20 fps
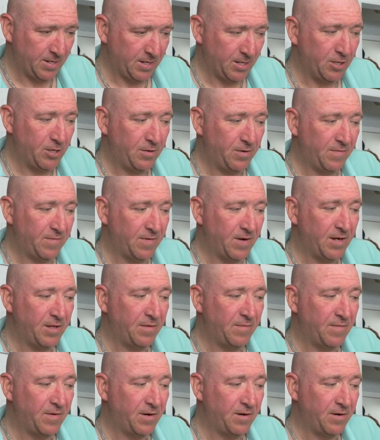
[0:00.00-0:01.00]
notify
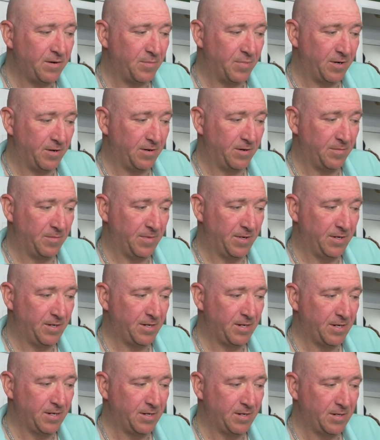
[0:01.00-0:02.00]
the fire
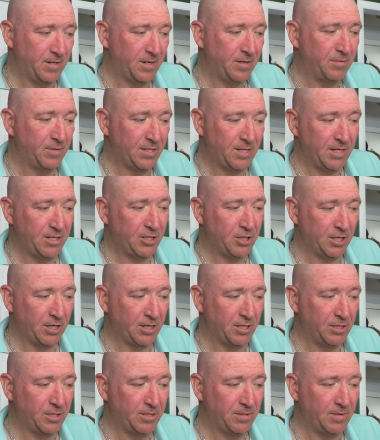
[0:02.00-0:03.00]
department of said
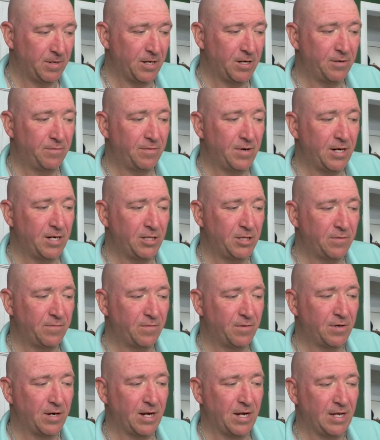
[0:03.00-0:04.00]
change and arrange
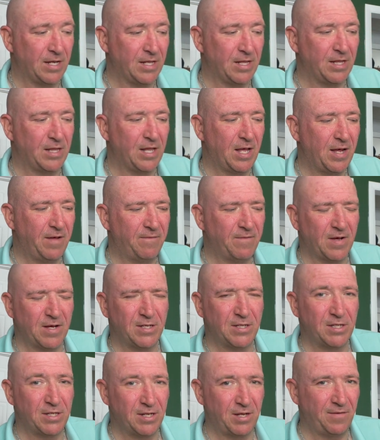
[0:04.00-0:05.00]
for a life
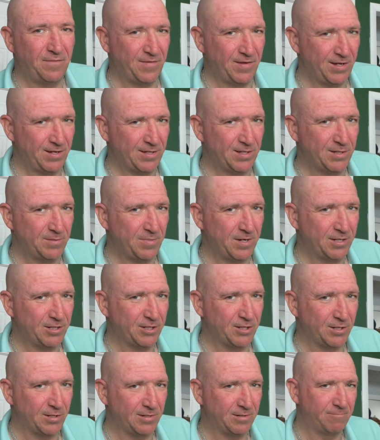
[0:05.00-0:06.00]
safety
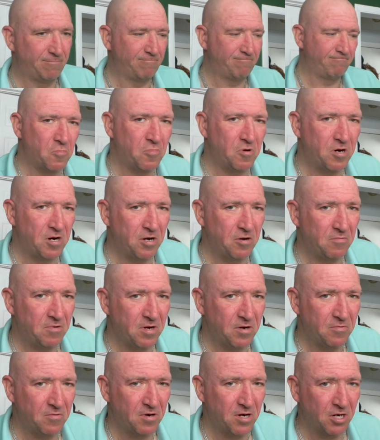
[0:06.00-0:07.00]
inspection. Why do
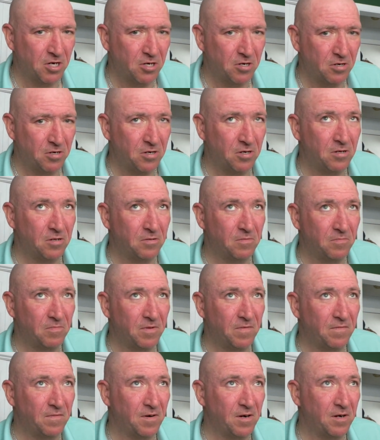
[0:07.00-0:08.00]
I want to call
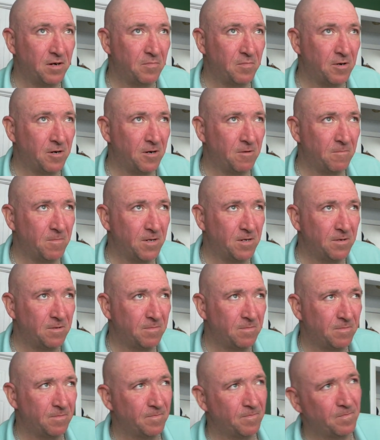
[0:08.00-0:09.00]
the fire
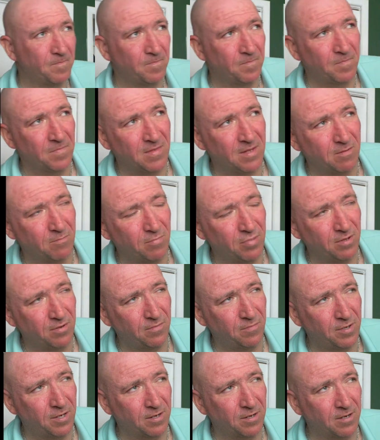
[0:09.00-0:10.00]
department? A blue
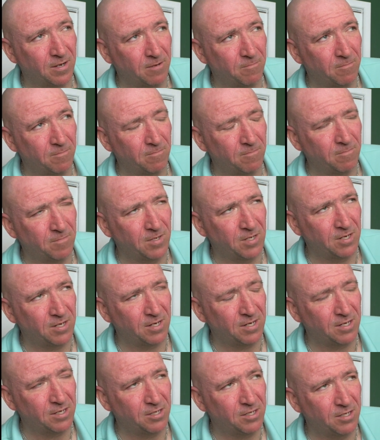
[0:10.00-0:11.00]
pickup,
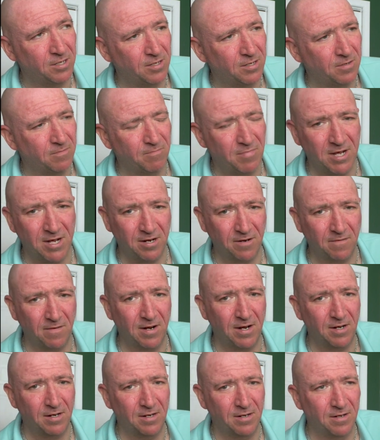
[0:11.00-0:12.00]
Dodge, back
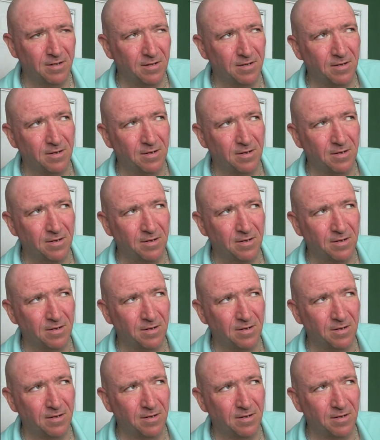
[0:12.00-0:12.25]
rack.